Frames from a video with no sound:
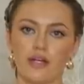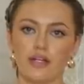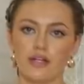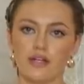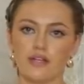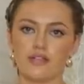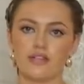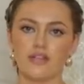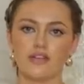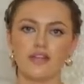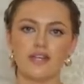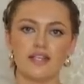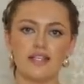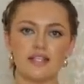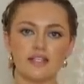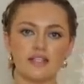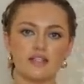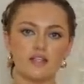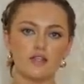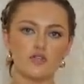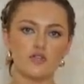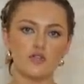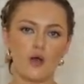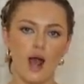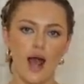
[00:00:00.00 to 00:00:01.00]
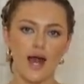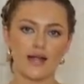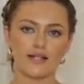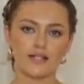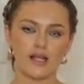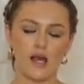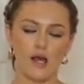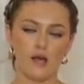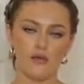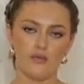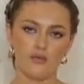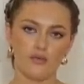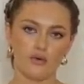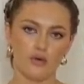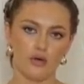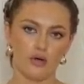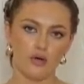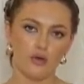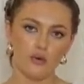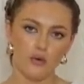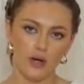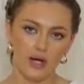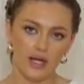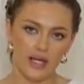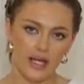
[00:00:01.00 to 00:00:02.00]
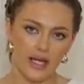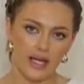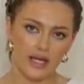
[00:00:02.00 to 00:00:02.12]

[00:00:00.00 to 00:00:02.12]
So this is the dress overall.